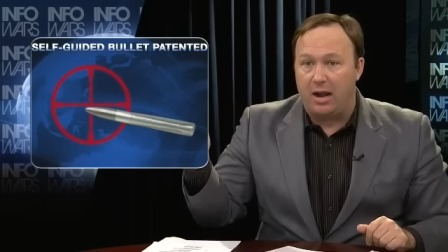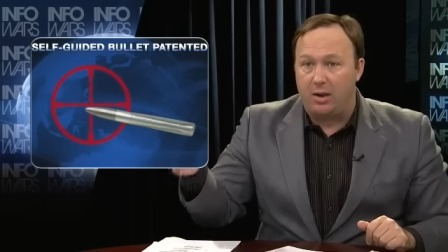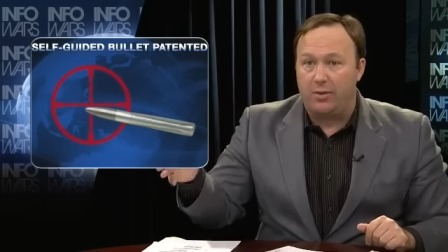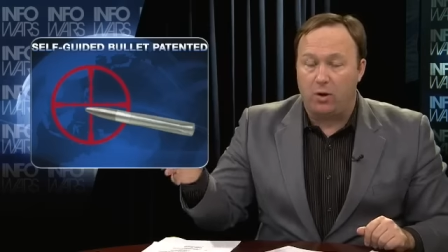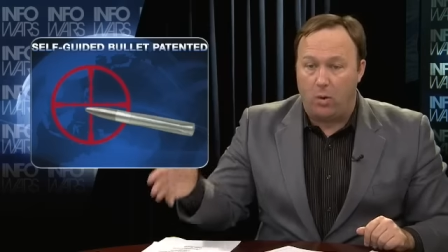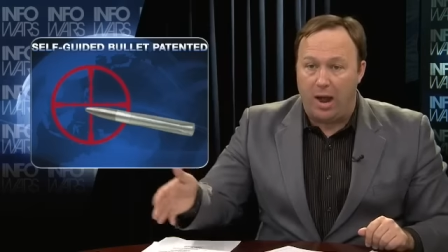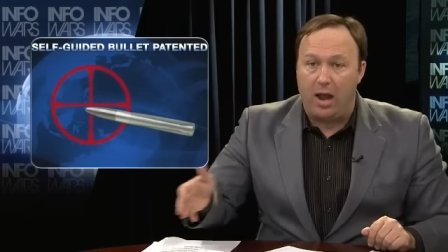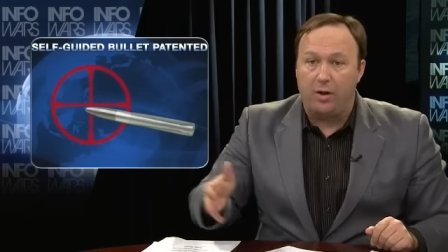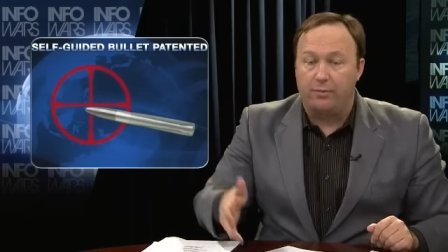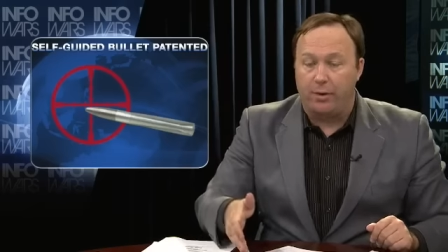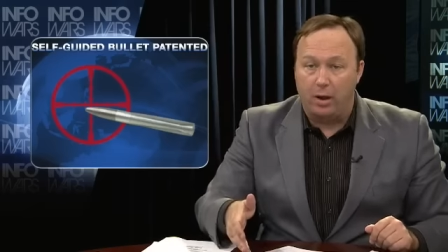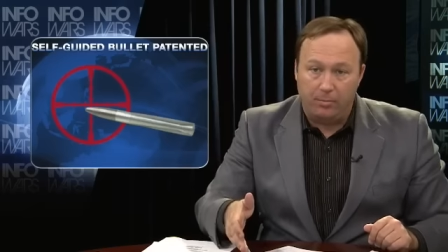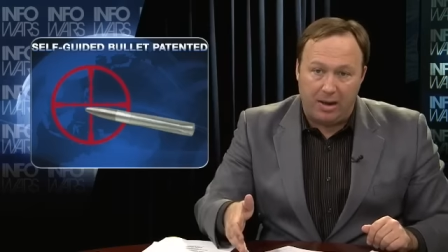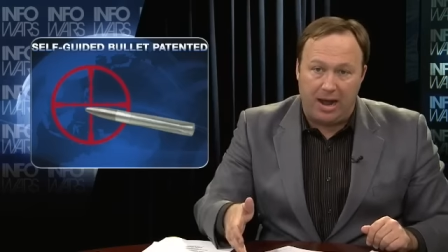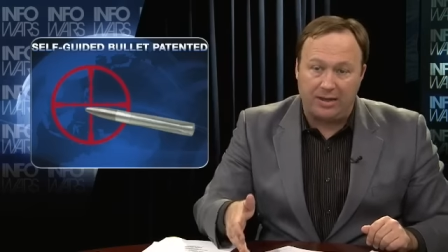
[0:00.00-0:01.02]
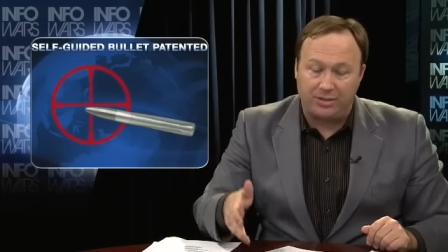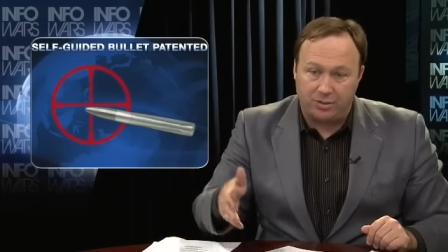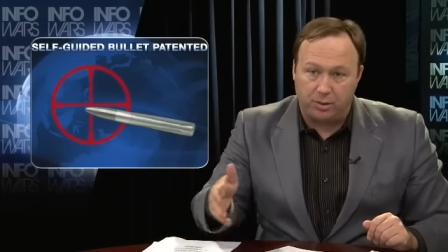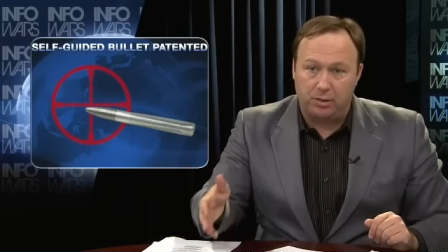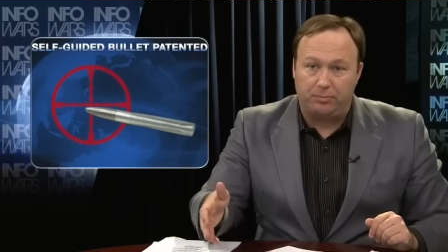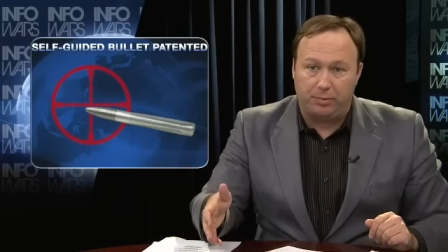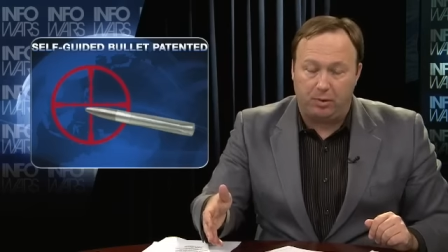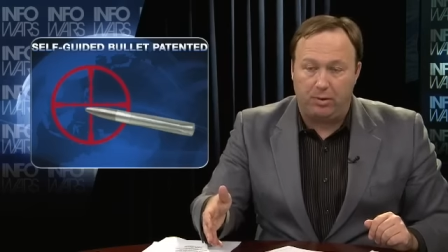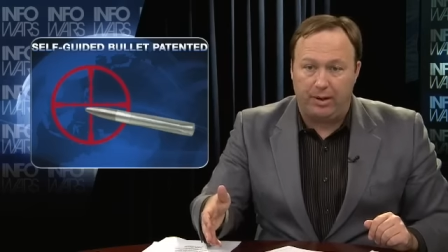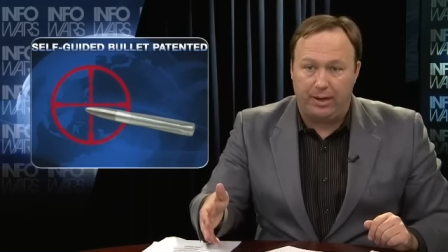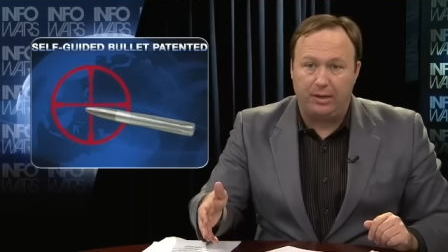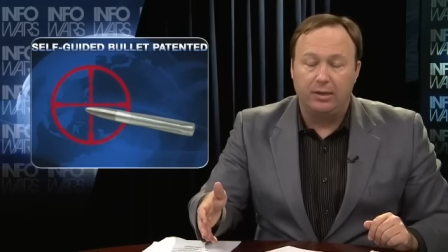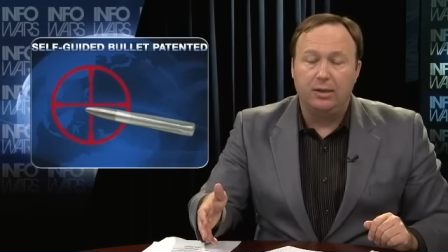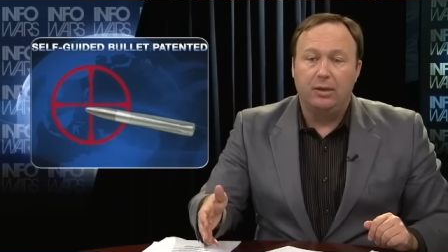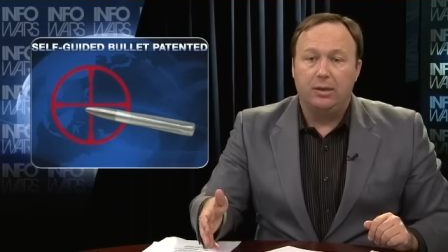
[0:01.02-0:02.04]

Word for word: out of the ground robots they're deploying